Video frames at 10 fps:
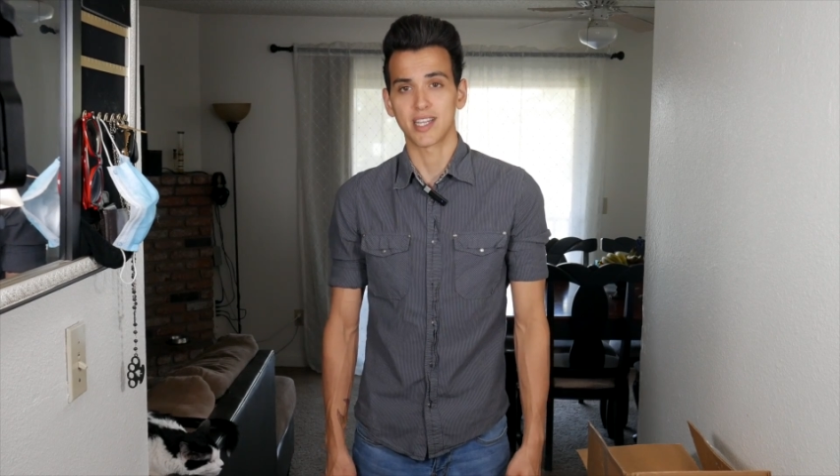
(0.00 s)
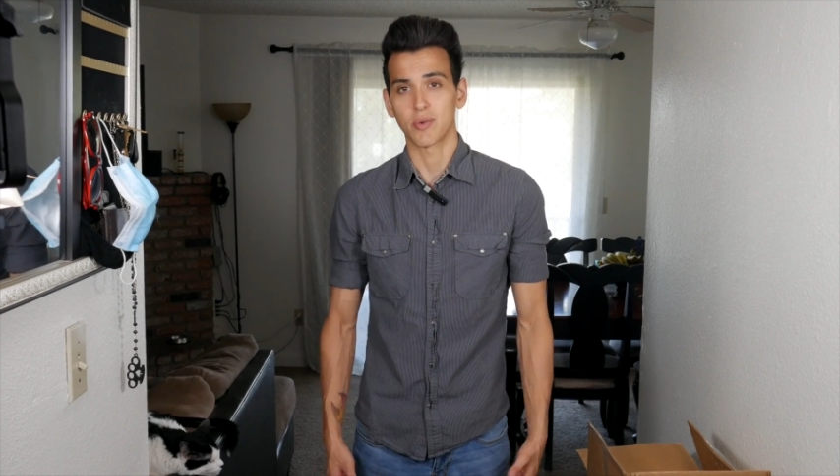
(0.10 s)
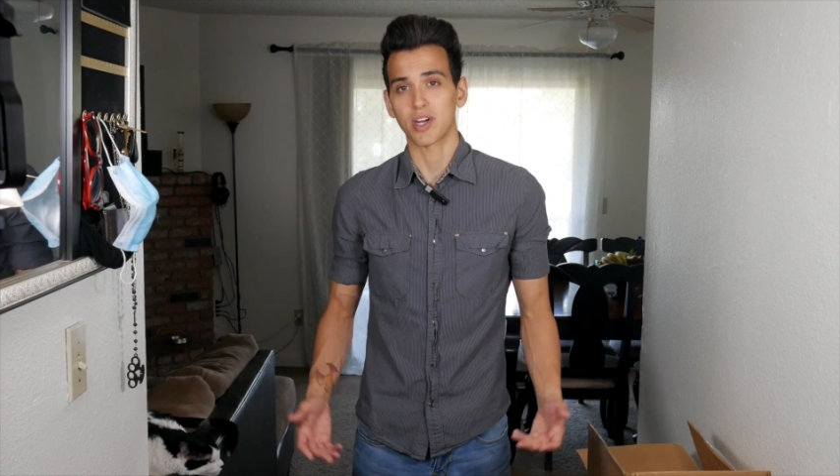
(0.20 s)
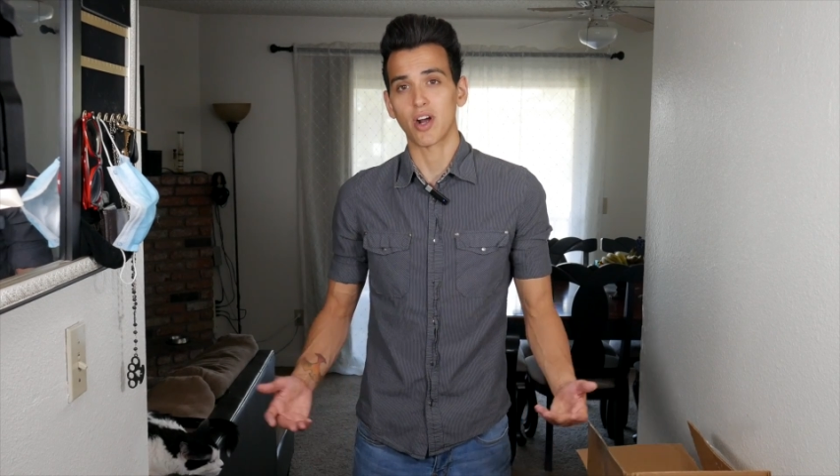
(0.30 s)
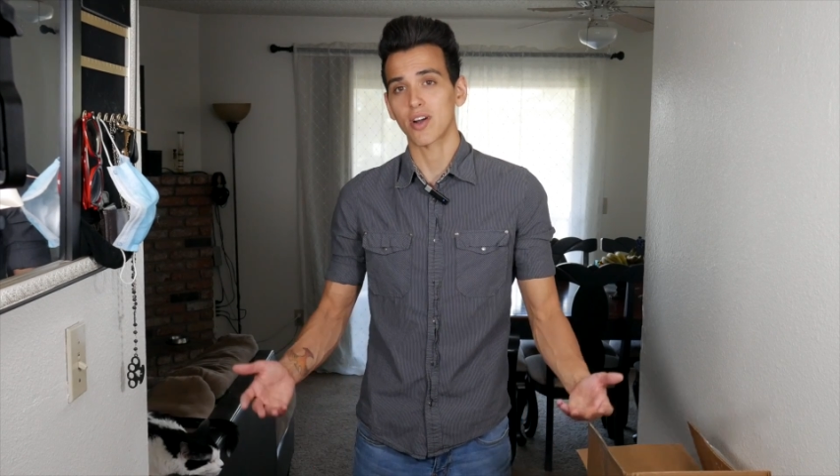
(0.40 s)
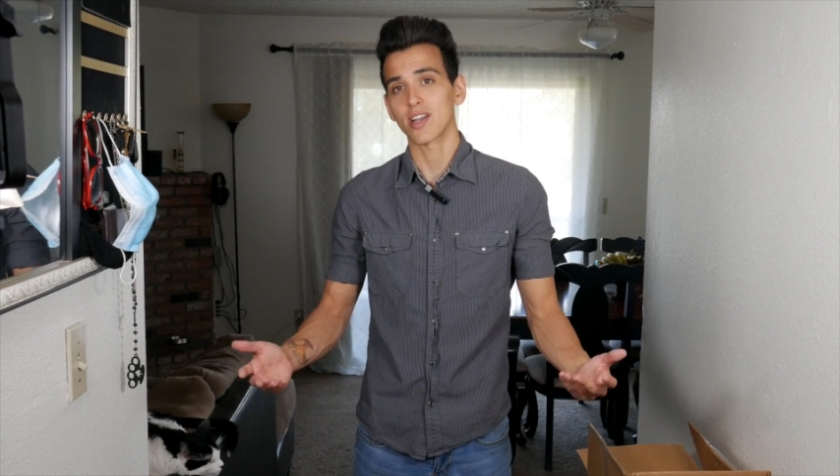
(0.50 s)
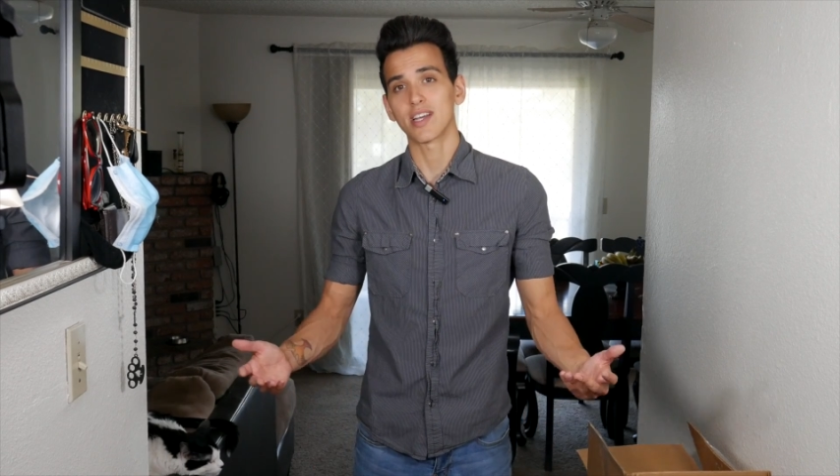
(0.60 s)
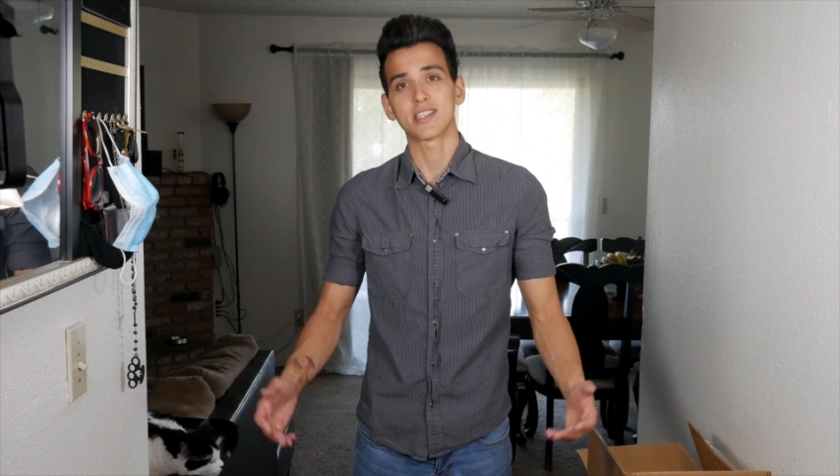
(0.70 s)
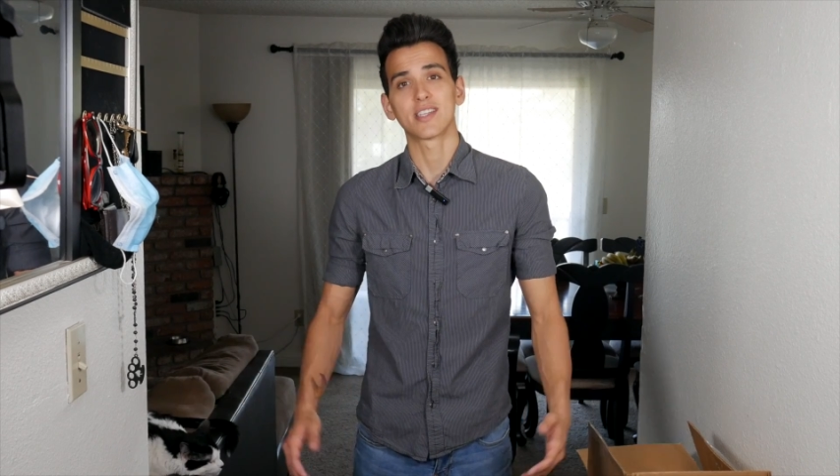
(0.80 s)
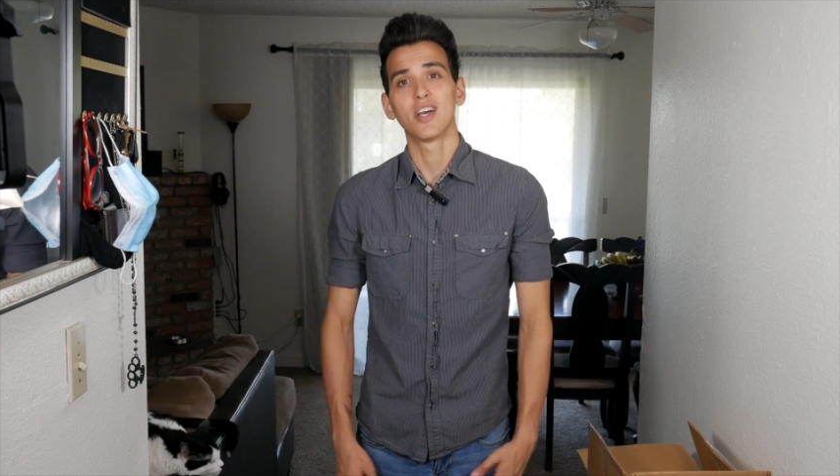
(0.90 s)
And
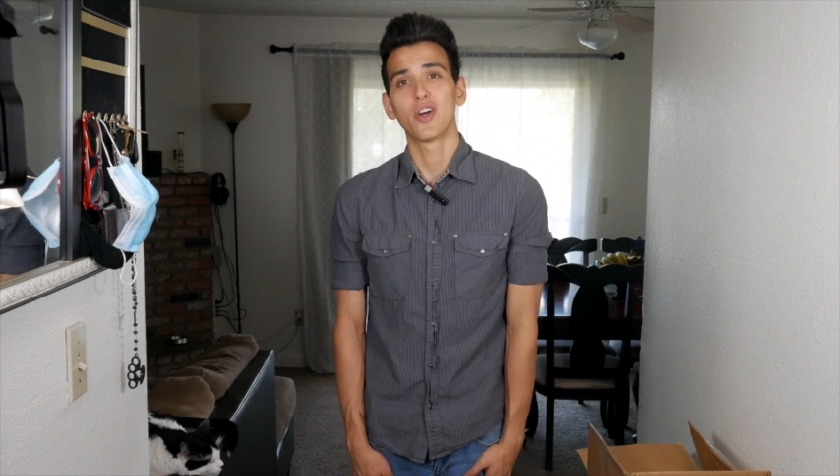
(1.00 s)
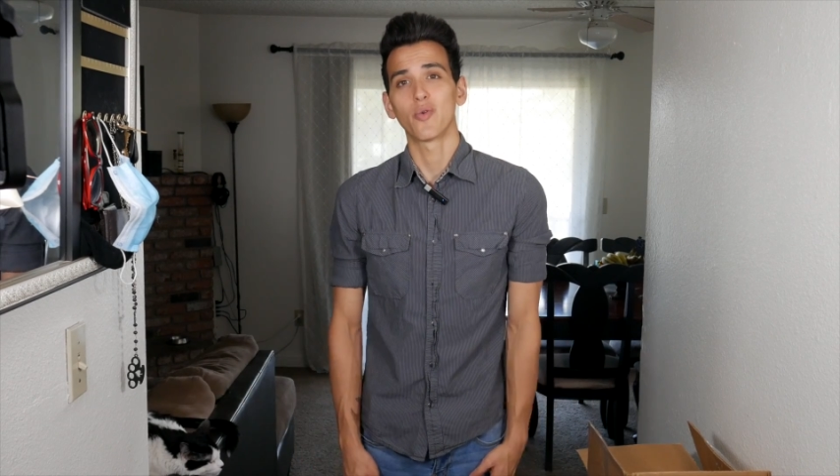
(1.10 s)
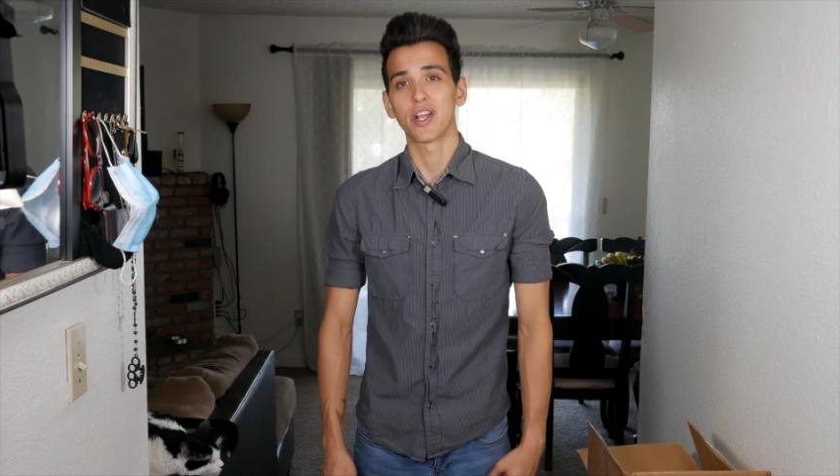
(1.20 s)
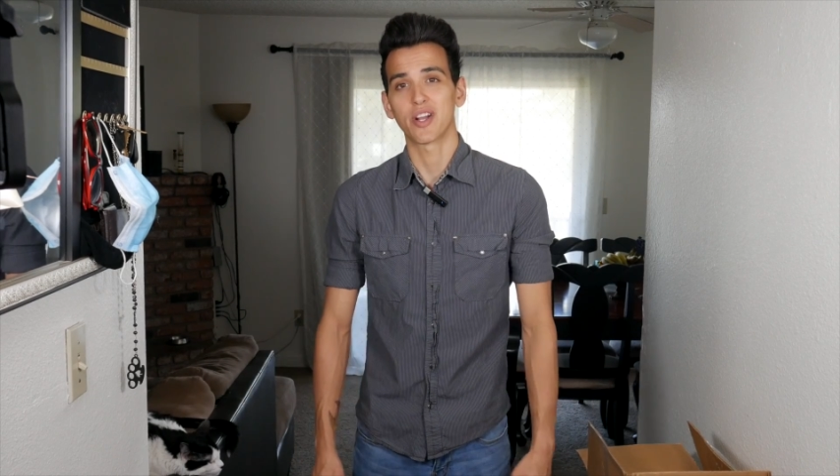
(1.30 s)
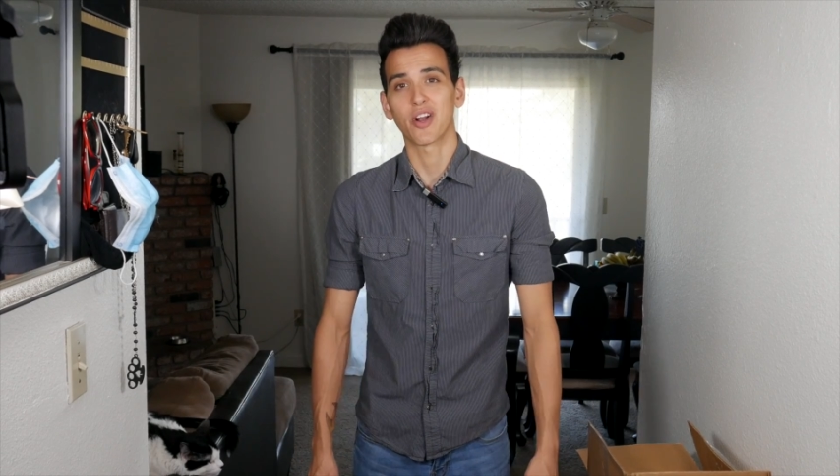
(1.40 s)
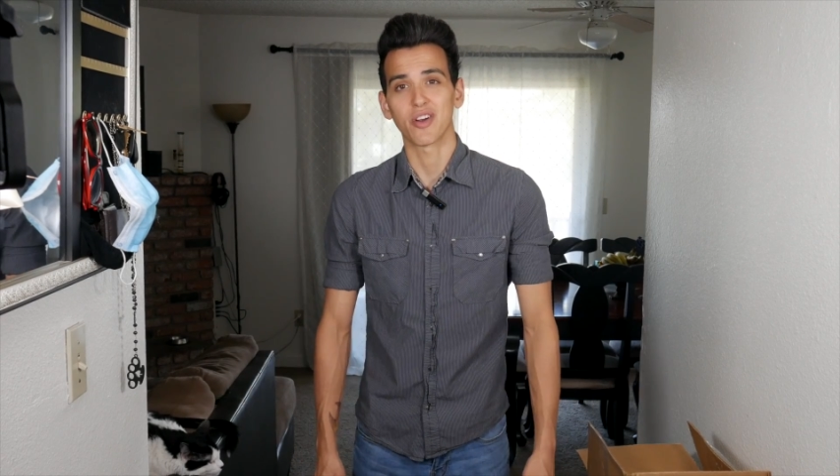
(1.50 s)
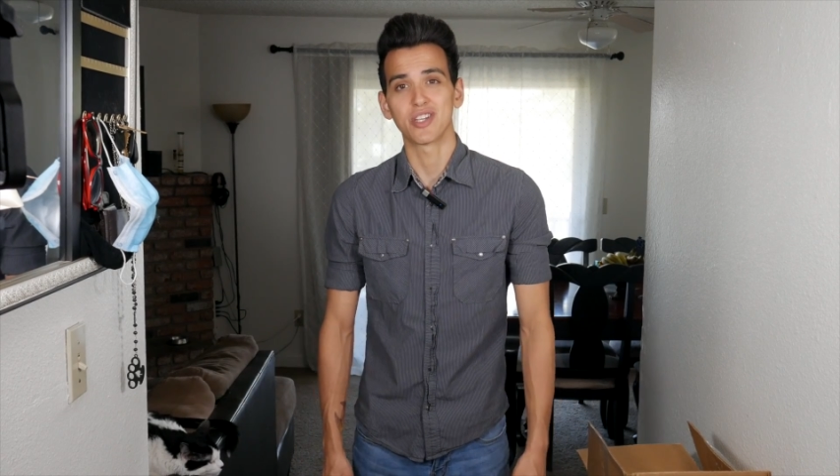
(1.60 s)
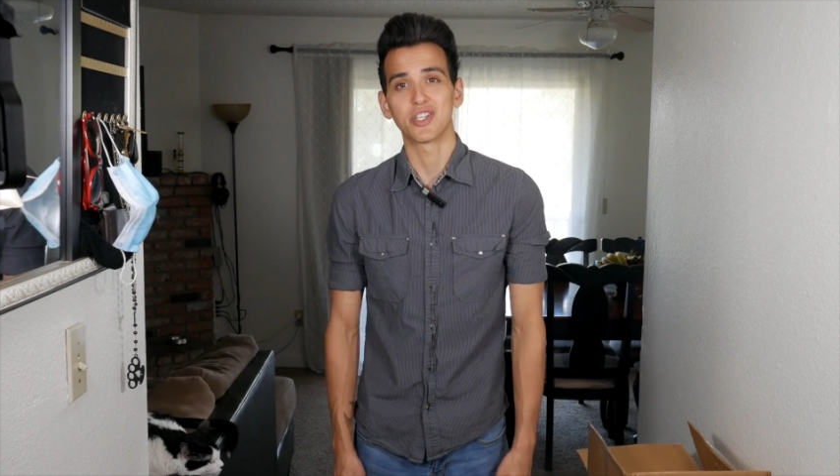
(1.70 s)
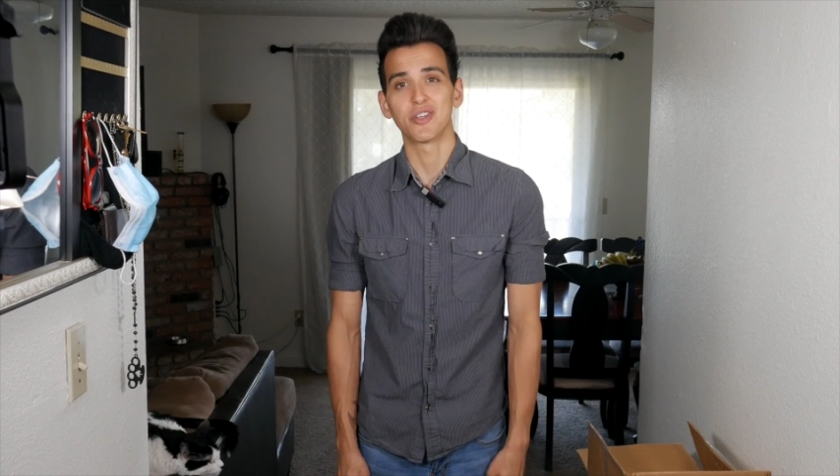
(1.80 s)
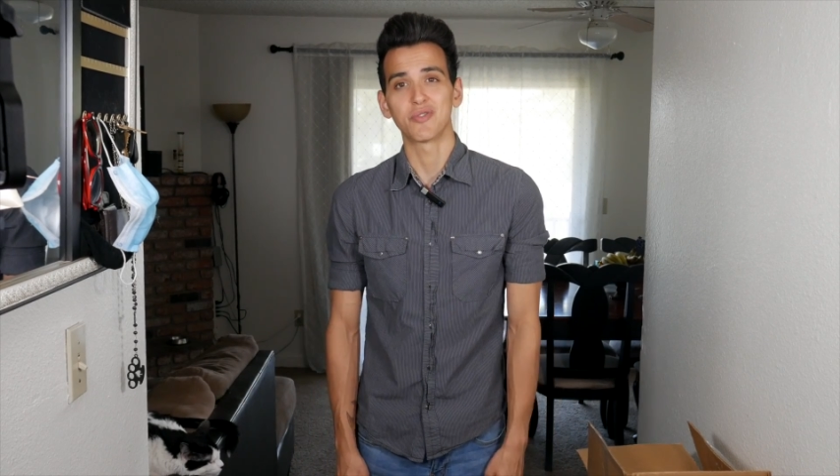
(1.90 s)
regardless, we
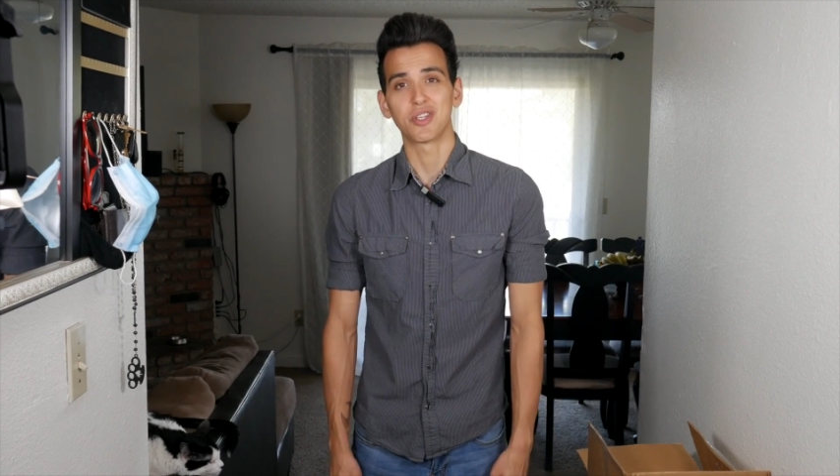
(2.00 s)
encourage you